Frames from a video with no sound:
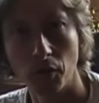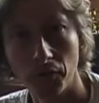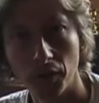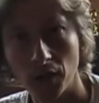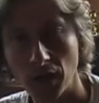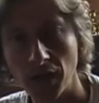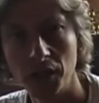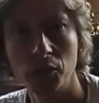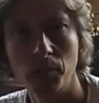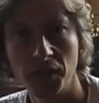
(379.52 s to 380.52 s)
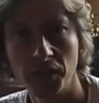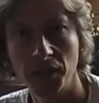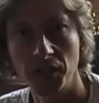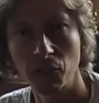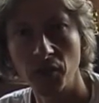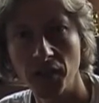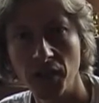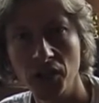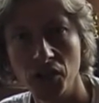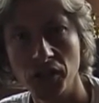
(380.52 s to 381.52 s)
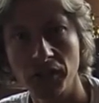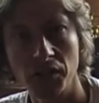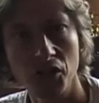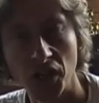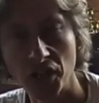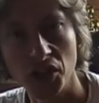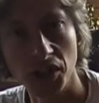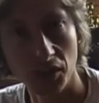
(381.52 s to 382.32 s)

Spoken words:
of the electromagnetic radiation and change it